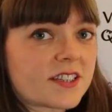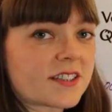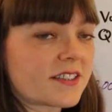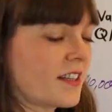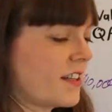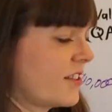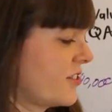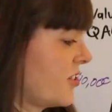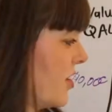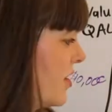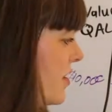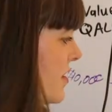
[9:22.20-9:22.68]

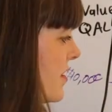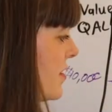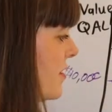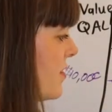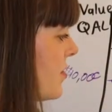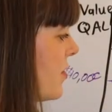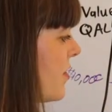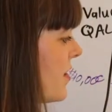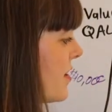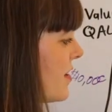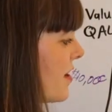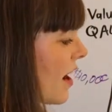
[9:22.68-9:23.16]
decision.
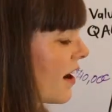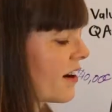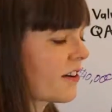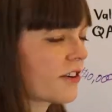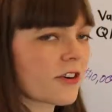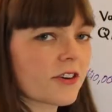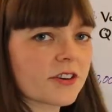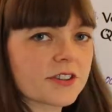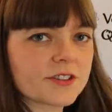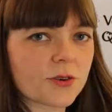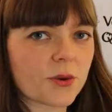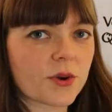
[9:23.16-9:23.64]
So the
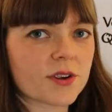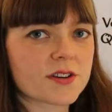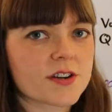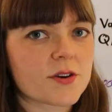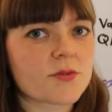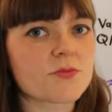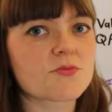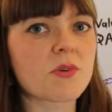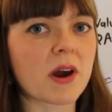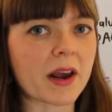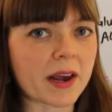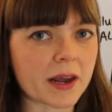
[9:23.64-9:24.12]
doctor is going
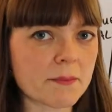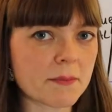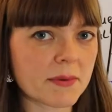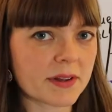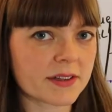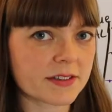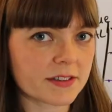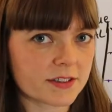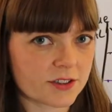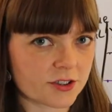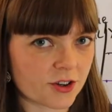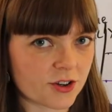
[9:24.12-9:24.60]
to
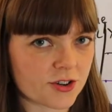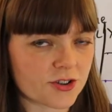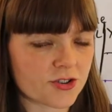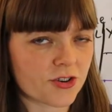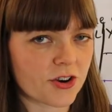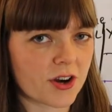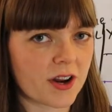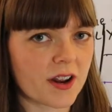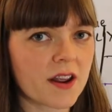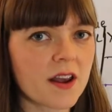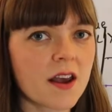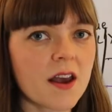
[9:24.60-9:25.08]
recommend
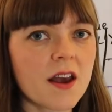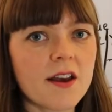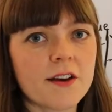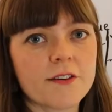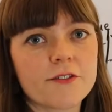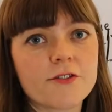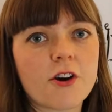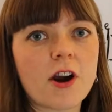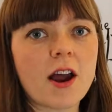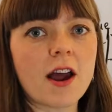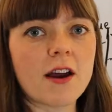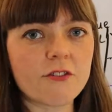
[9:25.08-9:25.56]
surgery
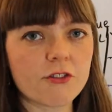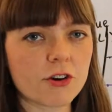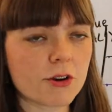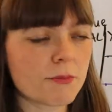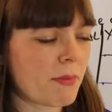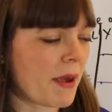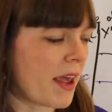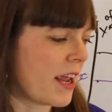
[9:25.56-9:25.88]
for every